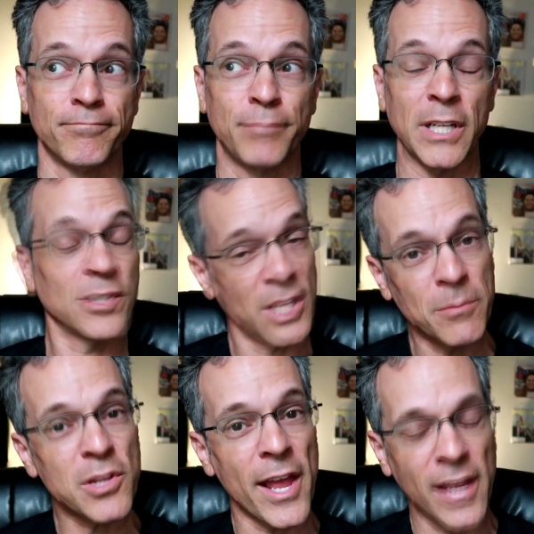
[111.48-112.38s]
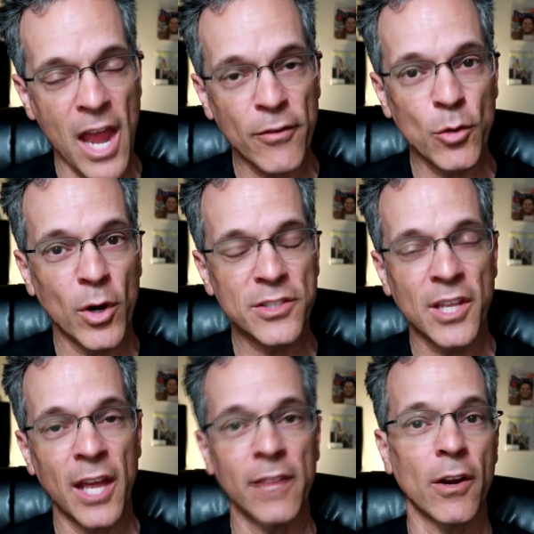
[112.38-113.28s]
But it seems like everyone's
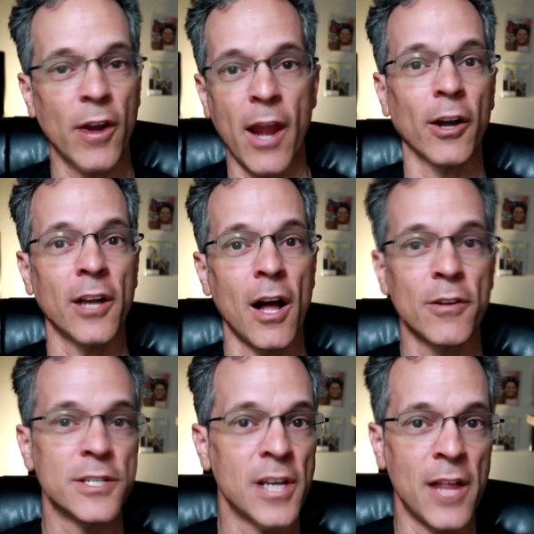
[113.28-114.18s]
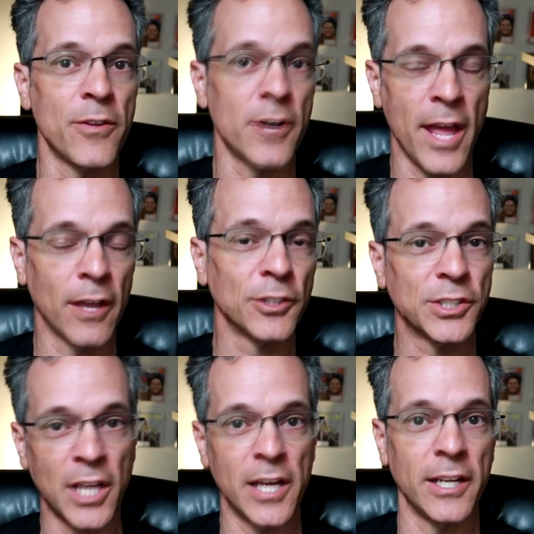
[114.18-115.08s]
getting their hair color done, their
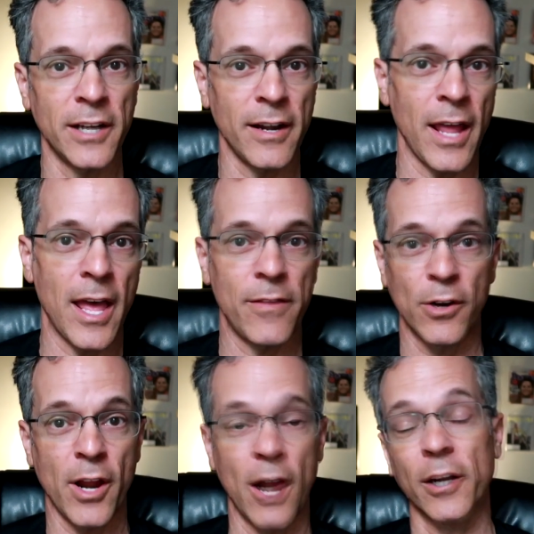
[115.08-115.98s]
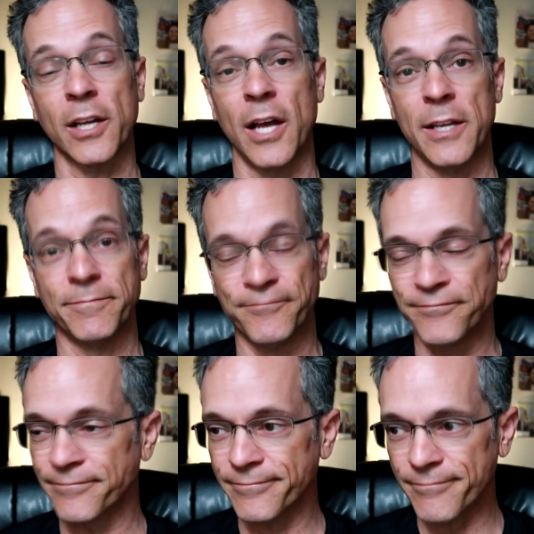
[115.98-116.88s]
nails done, and their haircut.
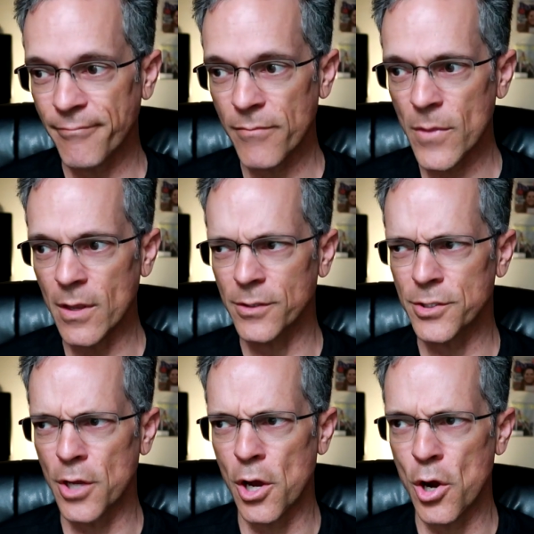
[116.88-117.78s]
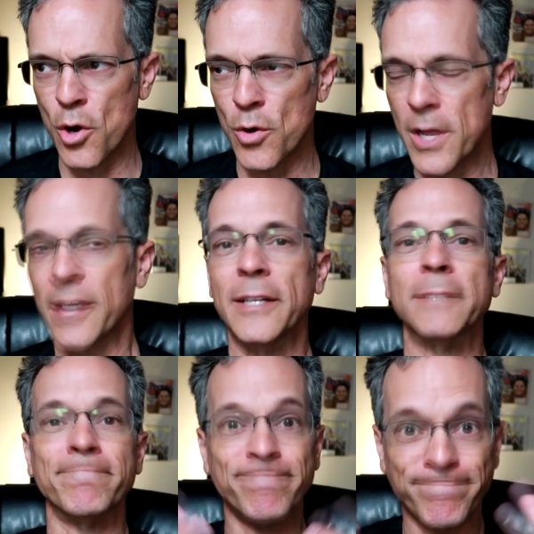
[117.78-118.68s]
So
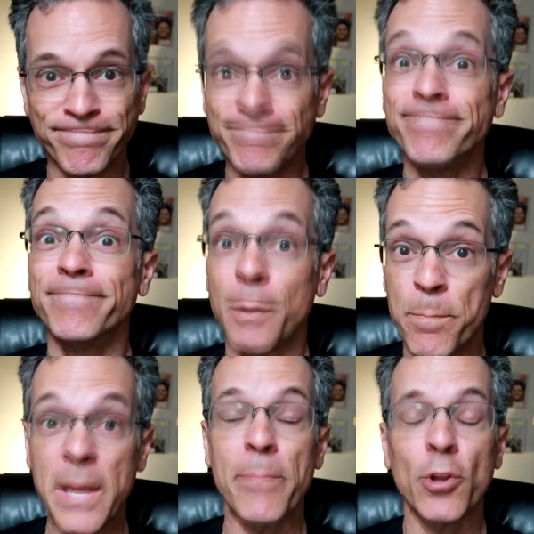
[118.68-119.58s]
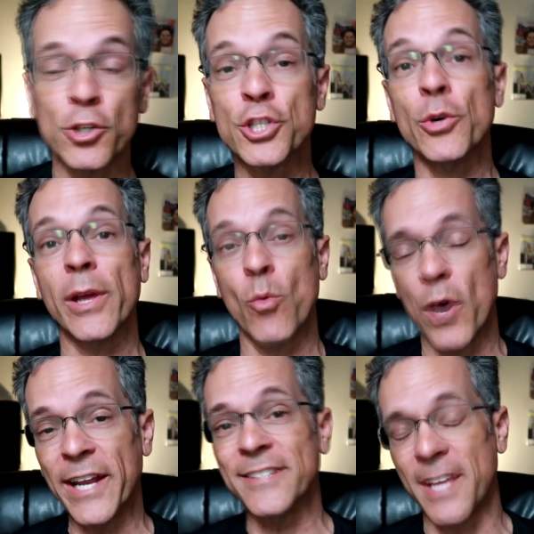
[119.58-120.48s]
people are doing
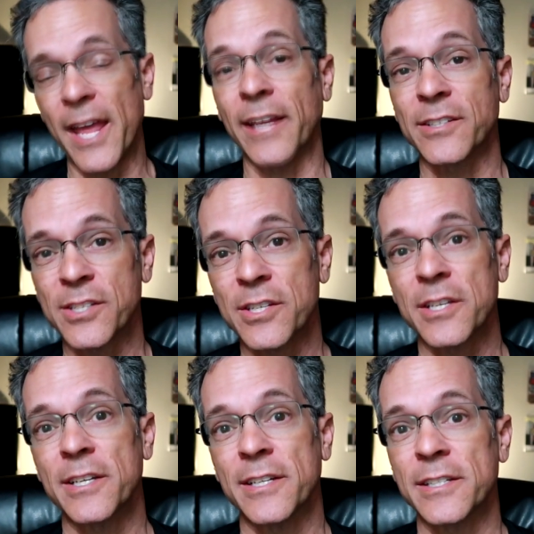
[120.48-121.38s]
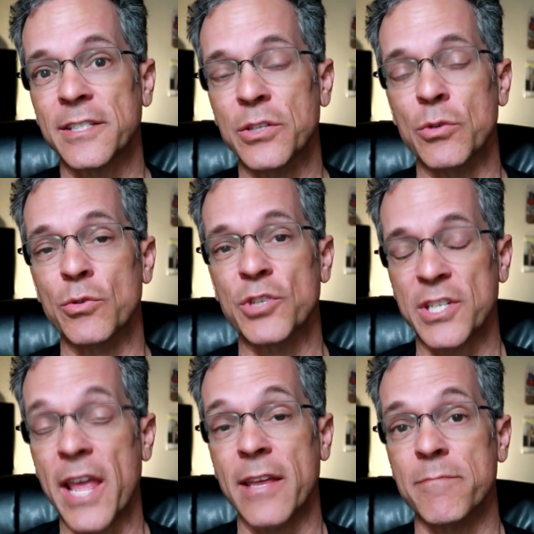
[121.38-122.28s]
what it takes to
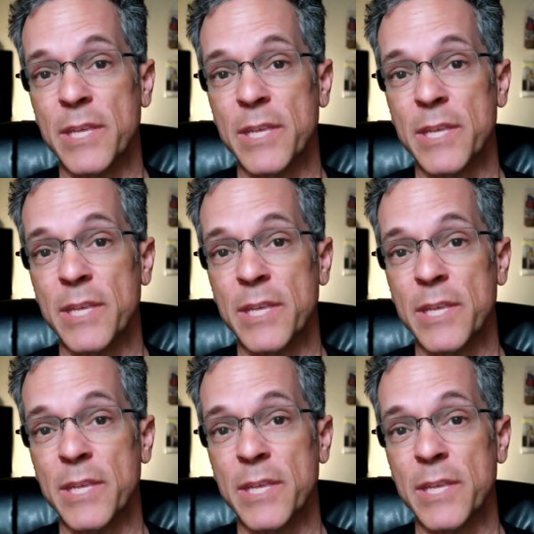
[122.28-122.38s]
stay in